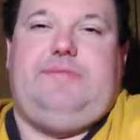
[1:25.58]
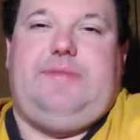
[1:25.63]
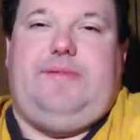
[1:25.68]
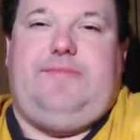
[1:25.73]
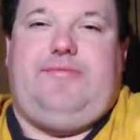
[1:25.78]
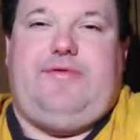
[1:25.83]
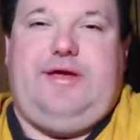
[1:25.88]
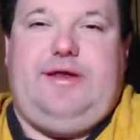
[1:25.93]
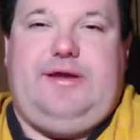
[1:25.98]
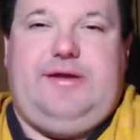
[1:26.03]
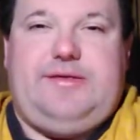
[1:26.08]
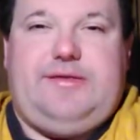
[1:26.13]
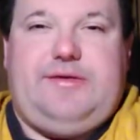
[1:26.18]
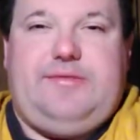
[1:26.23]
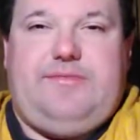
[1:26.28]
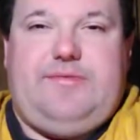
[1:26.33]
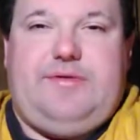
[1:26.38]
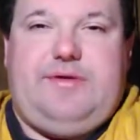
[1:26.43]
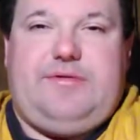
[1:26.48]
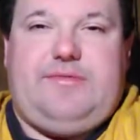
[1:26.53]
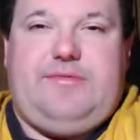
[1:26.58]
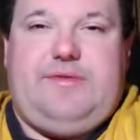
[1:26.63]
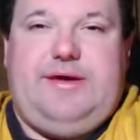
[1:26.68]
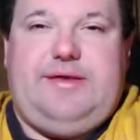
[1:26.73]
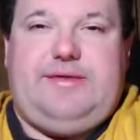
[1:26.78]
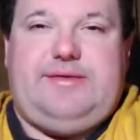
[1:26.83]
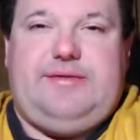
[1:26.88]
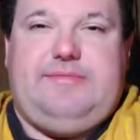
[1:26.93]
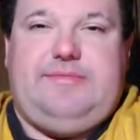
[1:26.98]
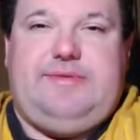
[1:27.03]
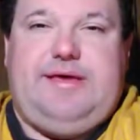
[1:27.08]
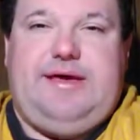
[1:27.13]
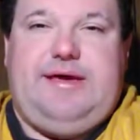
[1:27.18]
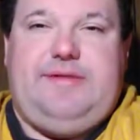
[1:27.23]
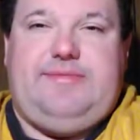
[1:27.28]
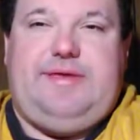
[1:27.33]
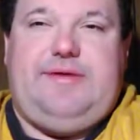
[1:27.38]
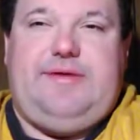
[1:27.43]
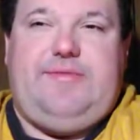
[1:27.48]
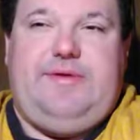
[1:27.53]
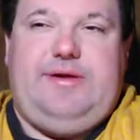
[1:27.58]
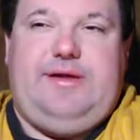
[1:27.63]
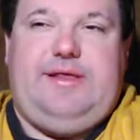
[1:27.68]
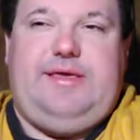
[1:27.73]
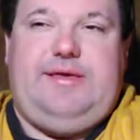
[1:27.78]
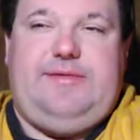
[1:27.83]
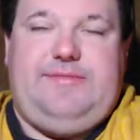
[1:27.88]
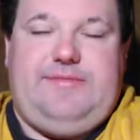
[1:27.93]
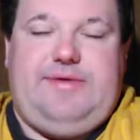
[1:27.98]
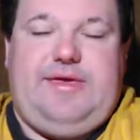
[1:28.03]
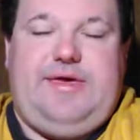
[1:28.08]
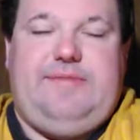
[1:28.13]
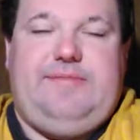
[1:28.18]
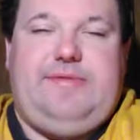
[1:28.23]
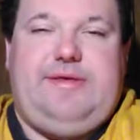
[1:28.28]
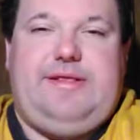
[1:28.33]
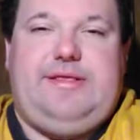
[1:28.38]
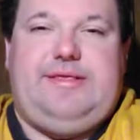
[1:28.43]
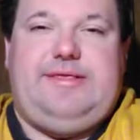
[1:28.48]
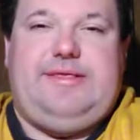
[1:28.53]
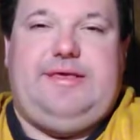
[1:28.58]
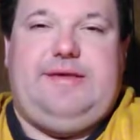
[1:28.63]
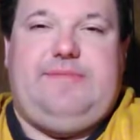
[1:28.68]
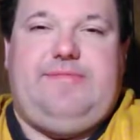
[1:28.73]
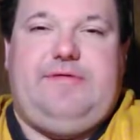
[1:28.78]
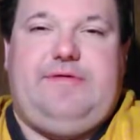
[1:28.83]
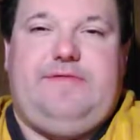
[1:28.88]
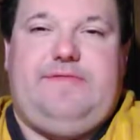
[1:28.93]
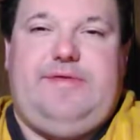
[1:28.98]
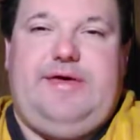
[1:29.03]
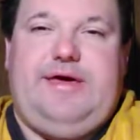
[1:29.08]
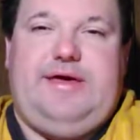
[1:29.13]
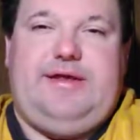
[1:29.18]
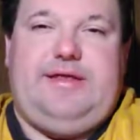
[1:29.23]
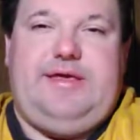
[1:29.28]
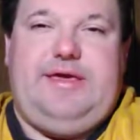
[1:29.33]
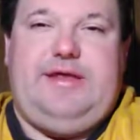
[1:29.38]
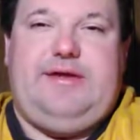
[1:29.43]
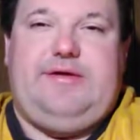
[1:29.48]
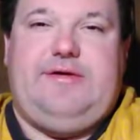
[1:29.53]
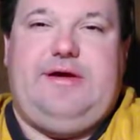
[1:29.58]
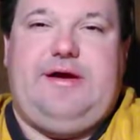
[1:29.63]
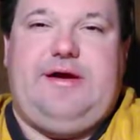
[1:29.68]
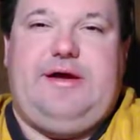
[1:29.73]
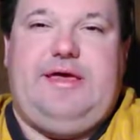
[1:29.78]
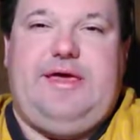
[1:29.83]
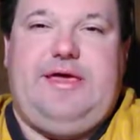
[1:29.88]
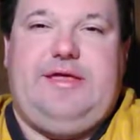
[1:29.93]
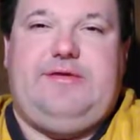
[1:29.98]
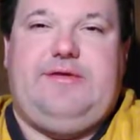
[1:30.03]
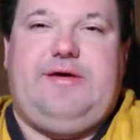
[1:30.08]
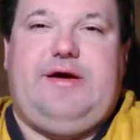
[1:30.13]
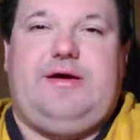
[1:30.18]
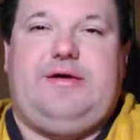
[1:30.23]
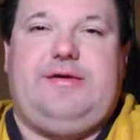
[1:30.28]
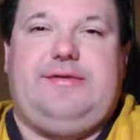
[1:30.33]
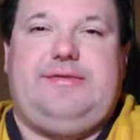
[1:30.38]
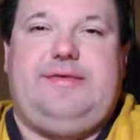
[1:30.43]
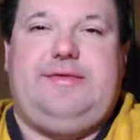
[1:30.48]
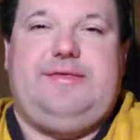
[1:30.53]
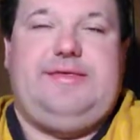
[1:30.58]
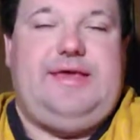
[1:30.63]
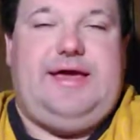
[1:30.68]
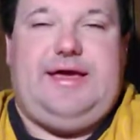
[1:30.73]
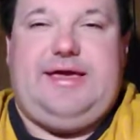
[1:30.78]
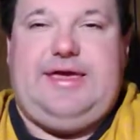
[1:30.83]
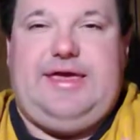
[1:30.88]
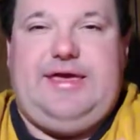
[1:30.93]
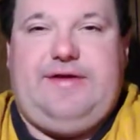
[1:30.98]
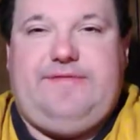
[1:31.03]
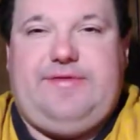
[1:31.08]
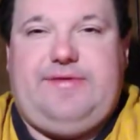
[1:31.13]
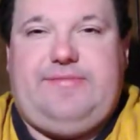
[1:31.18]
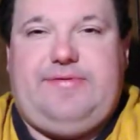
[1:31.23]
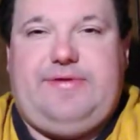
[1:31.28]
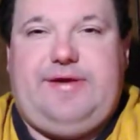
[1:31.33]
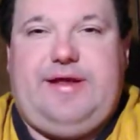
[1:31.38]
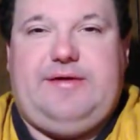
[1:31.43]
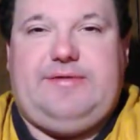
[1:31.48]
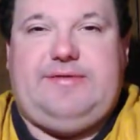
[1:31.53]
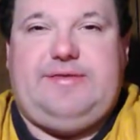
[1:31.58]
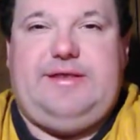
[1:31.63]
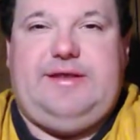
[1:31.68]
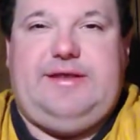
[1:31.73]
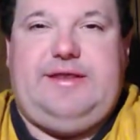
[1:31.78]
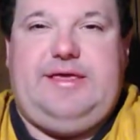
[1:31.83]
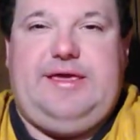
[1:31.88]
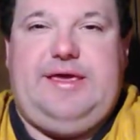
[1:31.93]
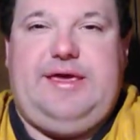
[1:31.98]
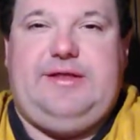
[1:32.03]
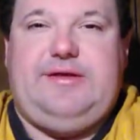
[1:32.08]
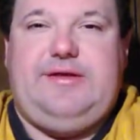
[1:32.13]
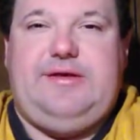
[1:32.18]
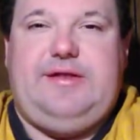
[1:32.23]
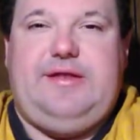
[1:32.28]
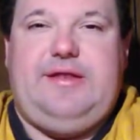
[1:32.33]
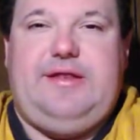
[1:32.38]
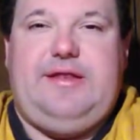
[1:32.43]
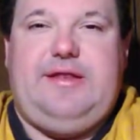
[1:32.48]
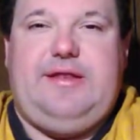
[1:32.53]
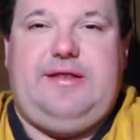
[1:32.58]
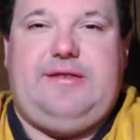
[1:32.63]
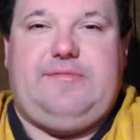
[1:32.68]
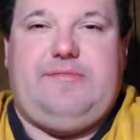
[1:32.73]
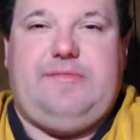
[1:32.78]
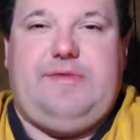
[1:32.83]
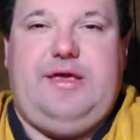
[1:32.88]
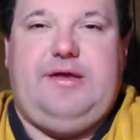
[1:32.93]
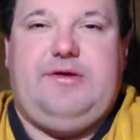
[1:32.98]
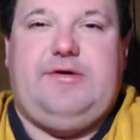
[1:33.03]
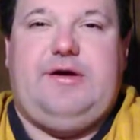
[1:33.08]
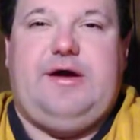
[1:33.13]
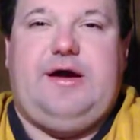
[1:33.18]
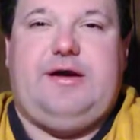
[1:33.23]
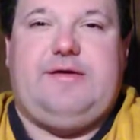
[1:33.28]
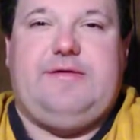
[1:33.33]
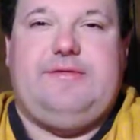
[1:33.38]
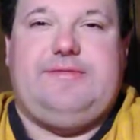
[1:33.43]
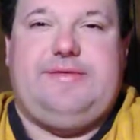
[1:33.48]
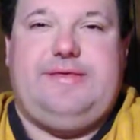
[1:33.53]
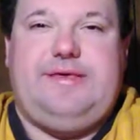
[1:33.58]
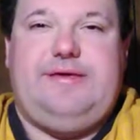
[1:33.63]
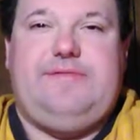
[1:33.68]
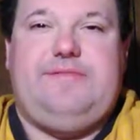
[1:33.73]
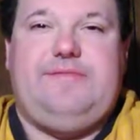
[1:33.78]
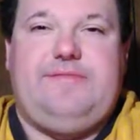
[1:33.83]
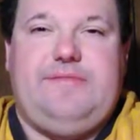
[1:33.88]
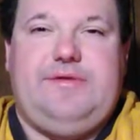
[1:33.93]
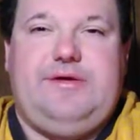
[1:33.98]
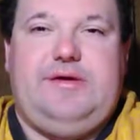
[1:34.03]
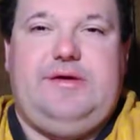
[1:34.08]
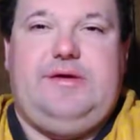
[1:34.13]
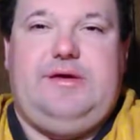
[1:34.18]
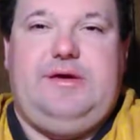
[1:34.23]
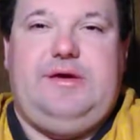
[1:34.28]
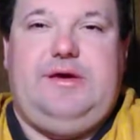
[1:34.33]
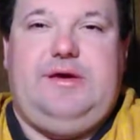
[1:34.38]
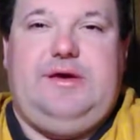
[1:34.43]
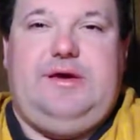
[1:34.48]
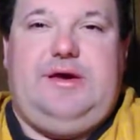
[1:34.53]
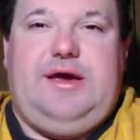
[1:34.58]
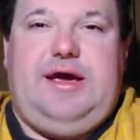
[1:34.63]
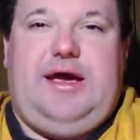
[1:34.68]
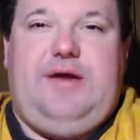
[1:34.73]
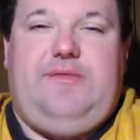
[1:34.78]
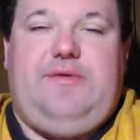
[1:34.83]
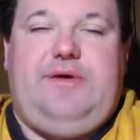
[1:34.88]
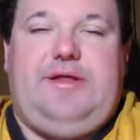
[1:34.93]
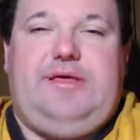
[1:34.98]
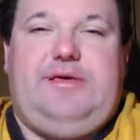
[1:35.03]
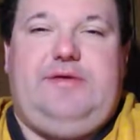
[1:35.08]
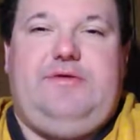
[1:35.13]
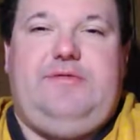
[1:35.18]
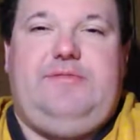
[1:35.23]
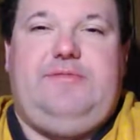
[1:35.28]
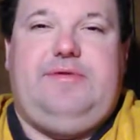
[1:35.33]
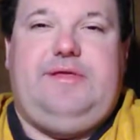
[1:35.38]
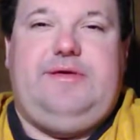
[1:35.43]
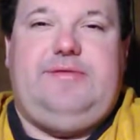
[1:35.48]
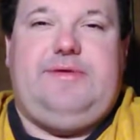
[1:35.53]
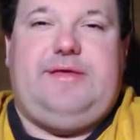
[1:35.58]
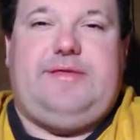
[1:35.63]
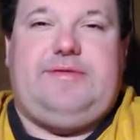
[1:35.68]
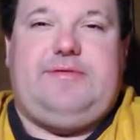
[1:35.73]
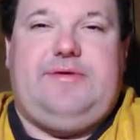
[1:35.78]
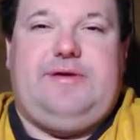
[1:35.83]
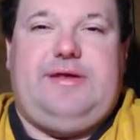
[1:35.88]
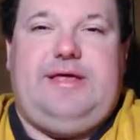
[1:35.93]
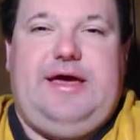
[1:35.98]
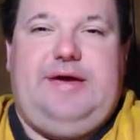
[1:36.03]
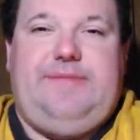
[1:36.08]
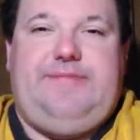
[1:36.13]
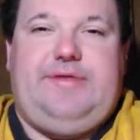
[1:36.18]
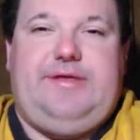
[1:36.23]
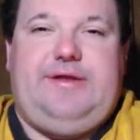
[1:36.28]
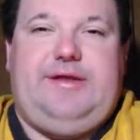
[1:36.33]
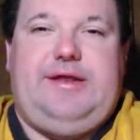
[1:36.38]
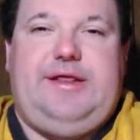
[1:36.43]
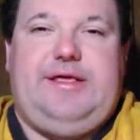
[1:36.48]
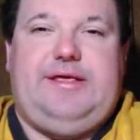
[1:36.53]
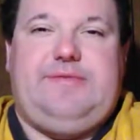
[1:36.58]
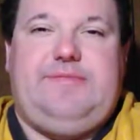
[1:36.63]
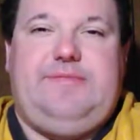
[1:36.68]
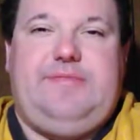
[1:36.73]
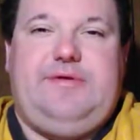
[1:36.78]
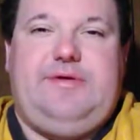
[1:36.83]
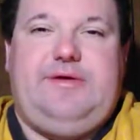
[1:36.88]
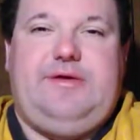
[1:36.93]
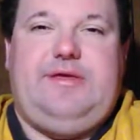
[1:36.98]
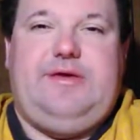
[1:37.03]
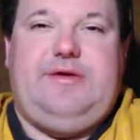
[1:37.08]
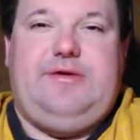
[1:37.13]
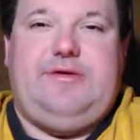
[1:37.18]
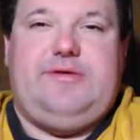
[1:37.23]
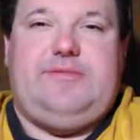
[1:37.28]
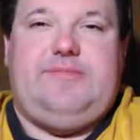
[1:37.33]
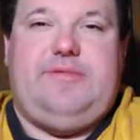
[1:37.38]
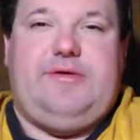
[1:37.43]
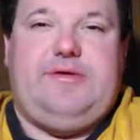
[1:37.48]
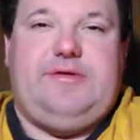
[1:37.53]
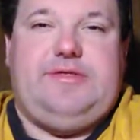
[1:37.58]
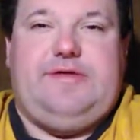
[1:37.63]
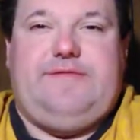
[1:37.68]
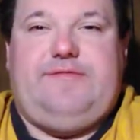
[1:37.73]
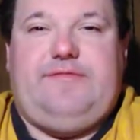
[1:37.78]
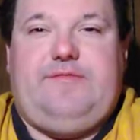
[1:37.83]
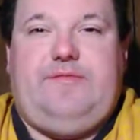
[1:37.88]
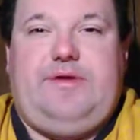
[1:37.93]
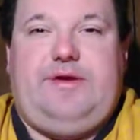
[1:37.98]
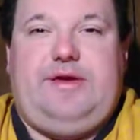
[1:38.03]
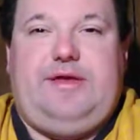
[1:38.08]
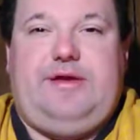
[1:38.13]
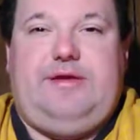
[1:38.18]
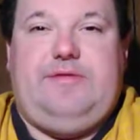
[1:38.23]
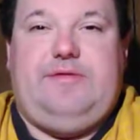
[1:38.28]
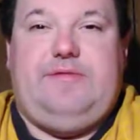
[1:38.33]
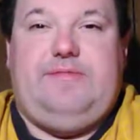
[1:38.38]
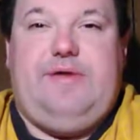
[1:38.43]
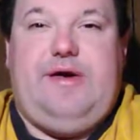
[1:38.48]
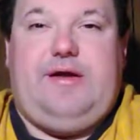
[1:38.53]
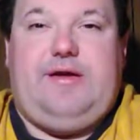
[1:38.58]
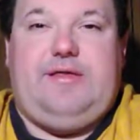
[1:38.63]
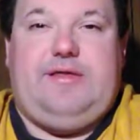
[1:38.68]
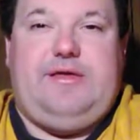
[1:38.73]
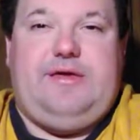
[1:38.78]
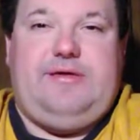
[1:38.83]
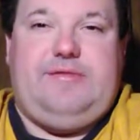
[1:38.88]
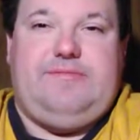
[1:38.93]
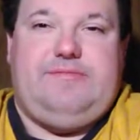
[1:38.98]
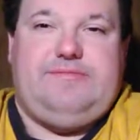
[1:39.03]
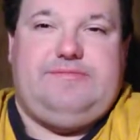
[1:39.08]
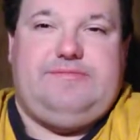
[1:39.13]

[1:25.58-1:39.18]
brain doesn't work right sometimes. I really. I'm an example of that idiocracy. See, I can't even pronounce it. Idiocracy. I really do believe that's going to happen in the next million years, but there's nothing we can do about it, eh?